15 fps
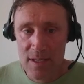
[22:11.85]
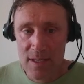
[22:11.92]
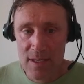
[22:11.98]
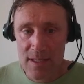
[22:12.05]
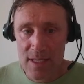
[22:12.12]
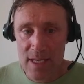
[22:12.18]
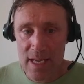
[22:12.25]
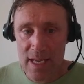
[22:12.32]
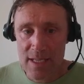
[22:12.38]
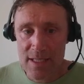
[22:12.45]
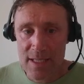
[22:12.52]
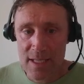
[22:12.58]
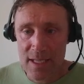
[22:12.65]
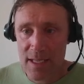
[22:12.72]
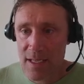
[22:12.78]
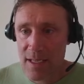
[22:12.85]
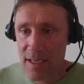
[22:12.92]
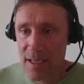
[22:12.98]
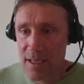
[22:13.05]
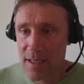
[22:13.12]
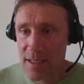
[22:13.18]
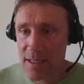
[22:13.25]
It's an antic,
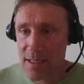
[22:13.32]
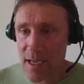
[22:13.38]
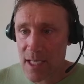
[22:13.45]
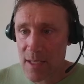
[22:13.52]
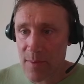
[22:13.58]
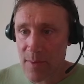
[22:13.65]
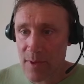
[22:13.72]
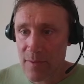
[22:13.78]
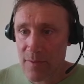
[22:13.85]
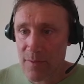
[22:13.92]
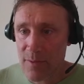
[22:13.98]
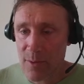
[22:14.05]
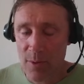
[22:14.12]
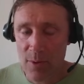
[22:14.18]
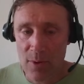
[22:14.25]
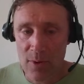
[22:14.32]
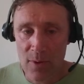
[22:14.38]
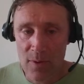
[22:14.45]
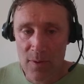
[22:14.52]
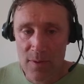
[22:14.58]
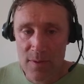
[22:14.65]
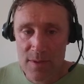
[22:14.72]
tiny bit of foot roll.
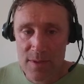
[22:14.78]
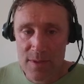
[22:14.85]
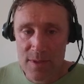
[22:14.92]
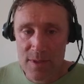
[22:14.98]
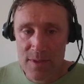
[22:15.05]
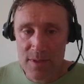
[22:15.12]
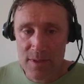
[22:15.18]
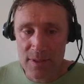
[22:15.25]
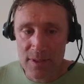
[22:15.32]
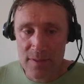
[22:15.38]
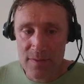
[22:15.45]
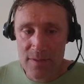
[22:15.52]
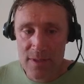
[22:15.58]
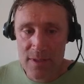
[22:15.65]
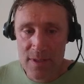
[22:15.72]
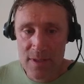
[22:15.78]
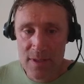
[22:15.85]
Starts to lift.